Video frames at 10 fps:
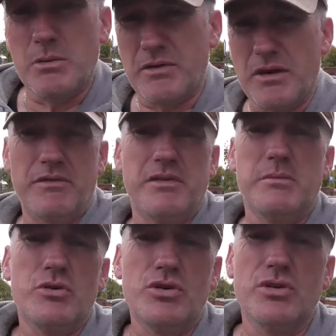We've got
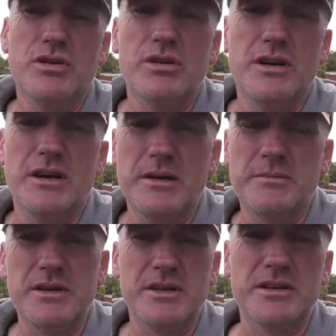three more
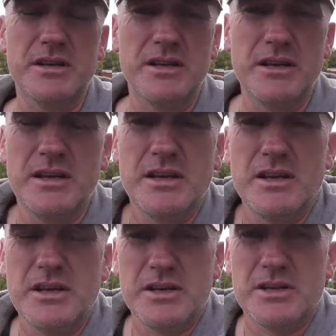um,
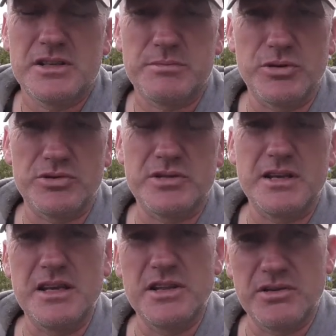
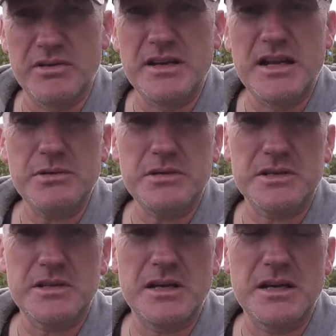spuds in the
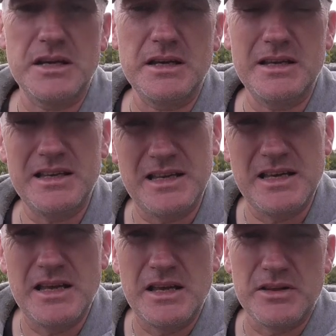greenhouse, uh,
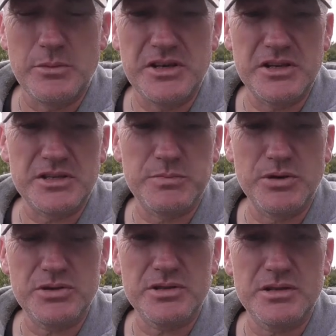the winter
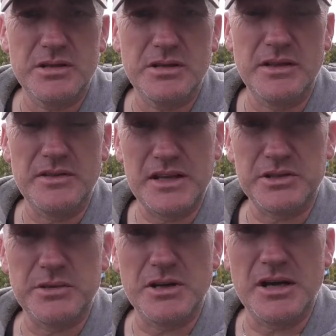spuds, and they're
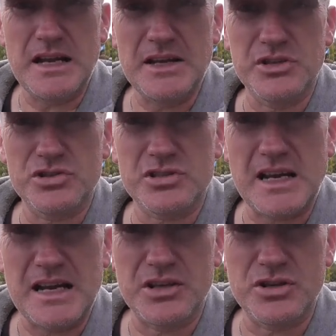doing all right. They just
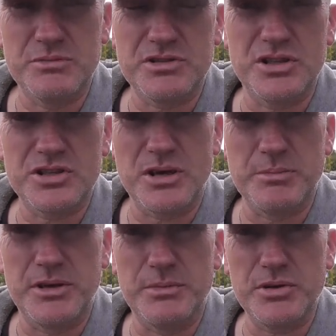started to come to the
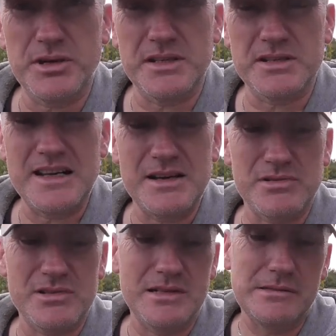top of the buckets now,
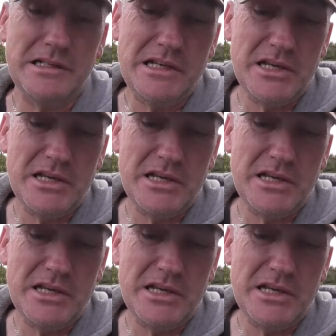so